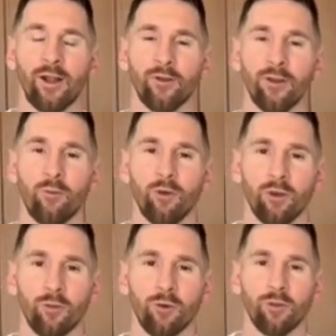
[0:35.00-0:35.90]
"I
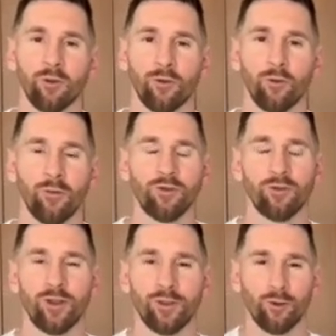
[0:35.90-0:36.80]
really wanted to be
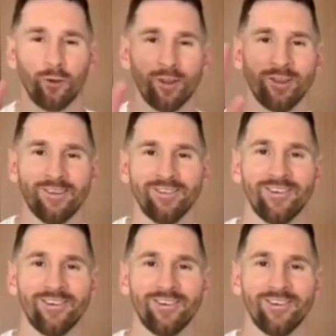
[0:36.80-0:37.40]
present on this